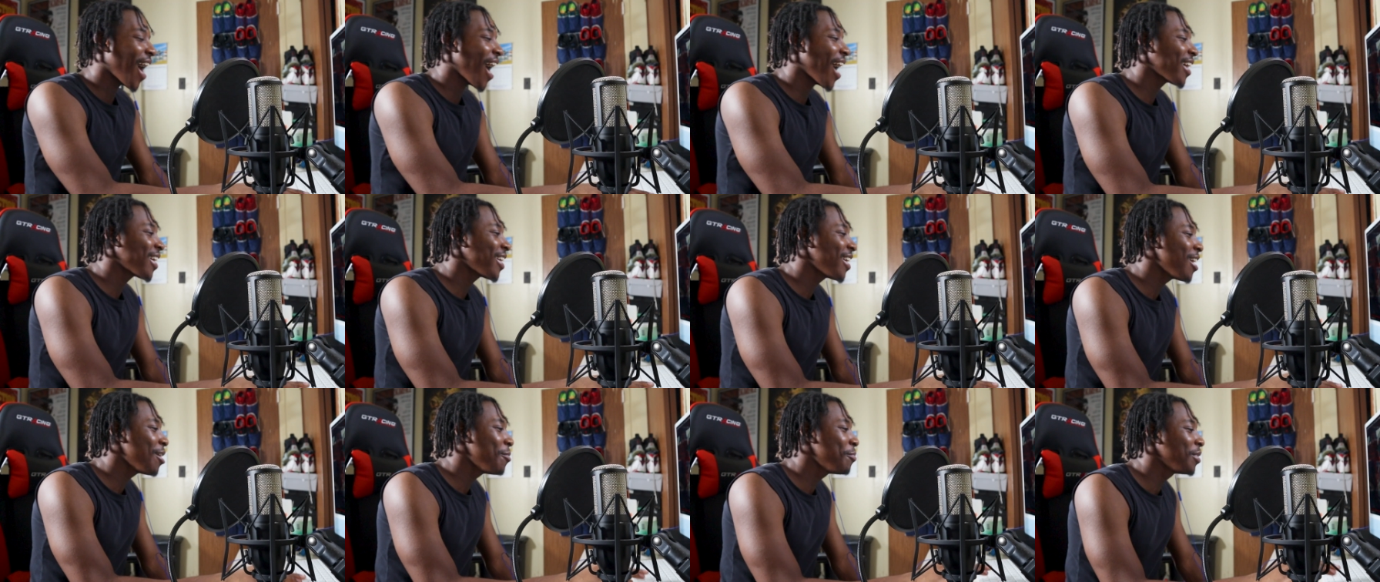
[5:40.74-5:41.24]
I
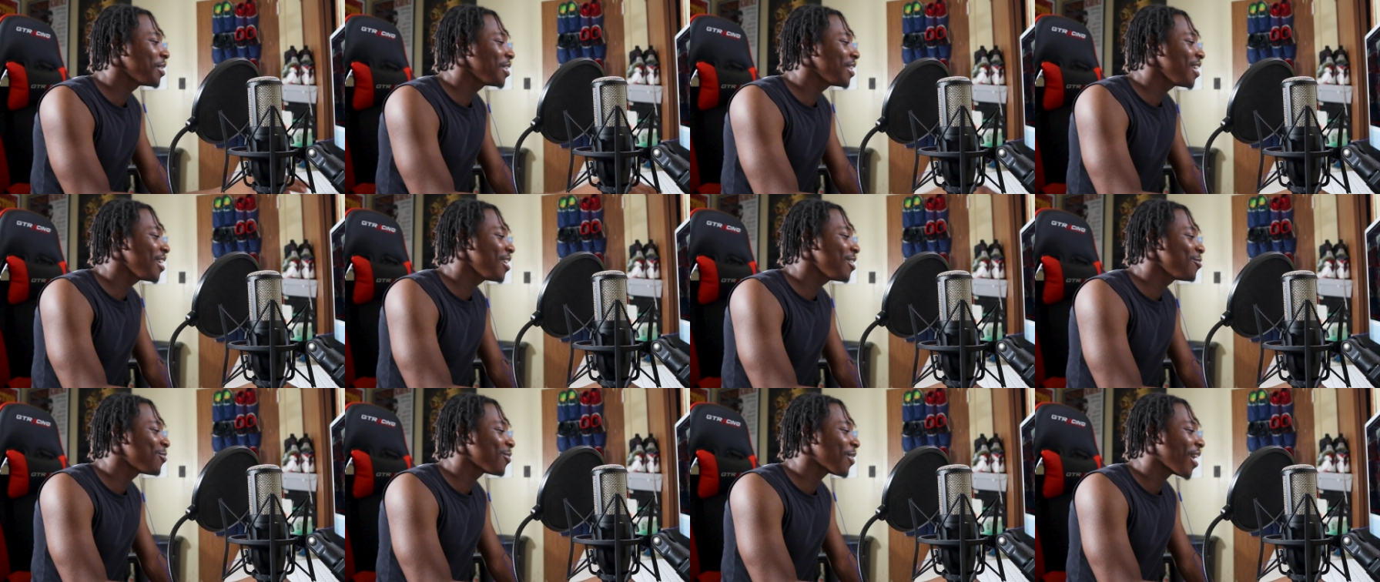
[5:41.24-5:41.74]
can't
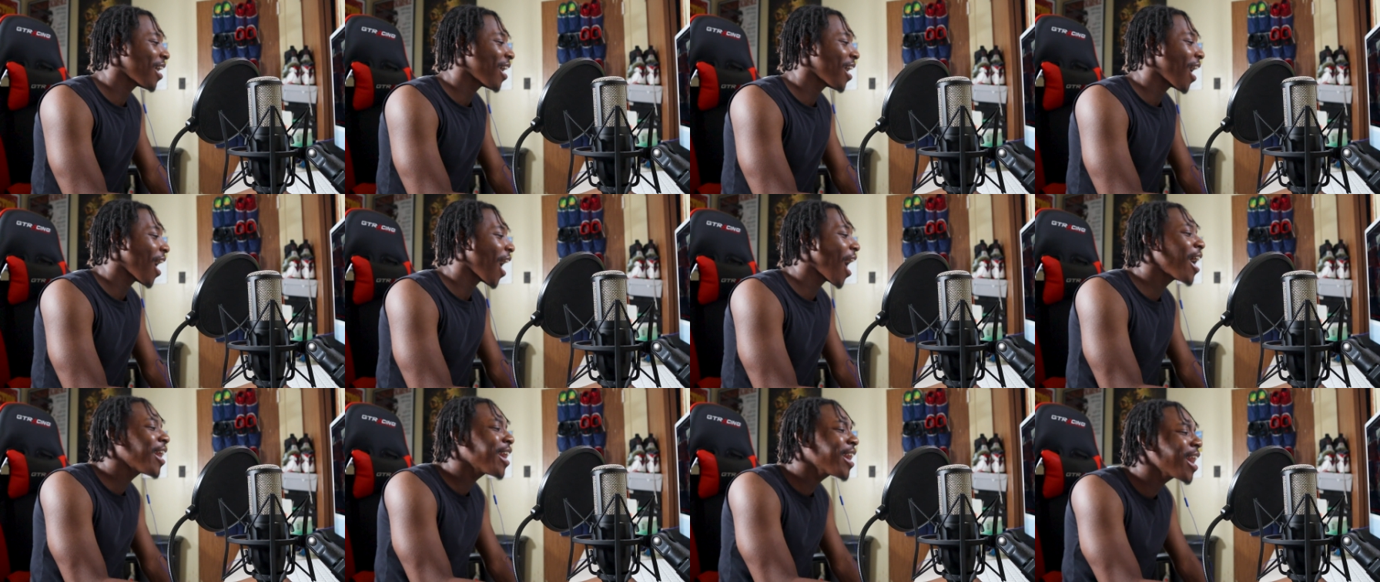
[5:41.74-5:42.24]
believe,
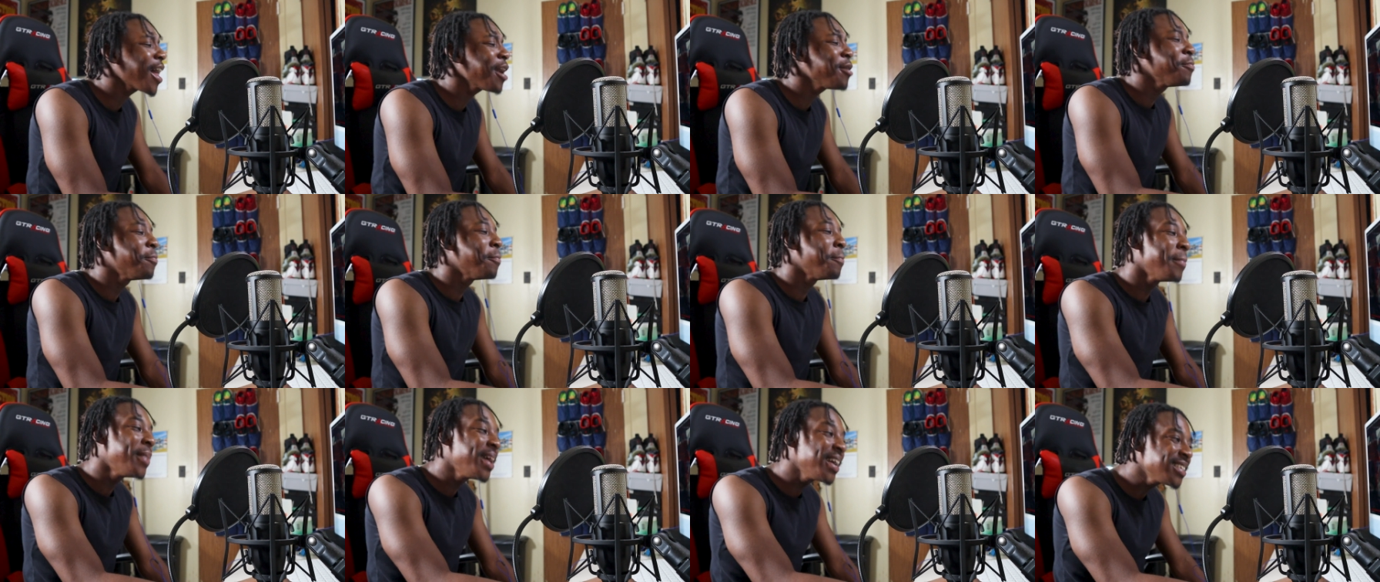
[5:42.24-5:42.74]
how did
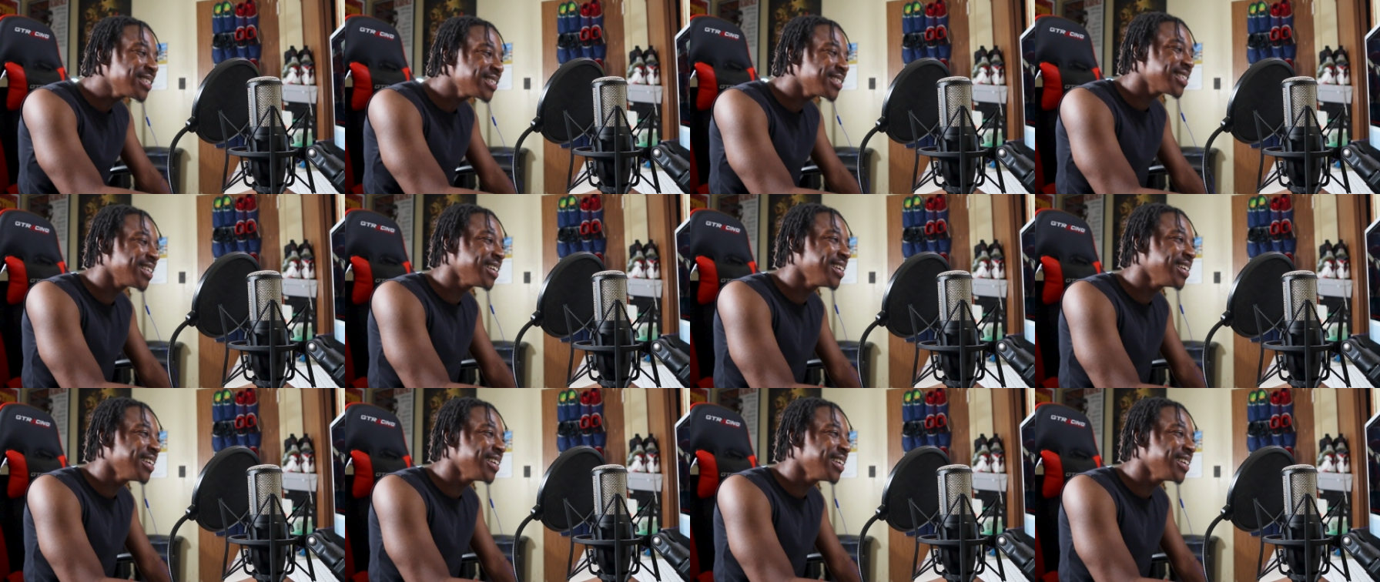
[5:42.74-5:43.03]
I miss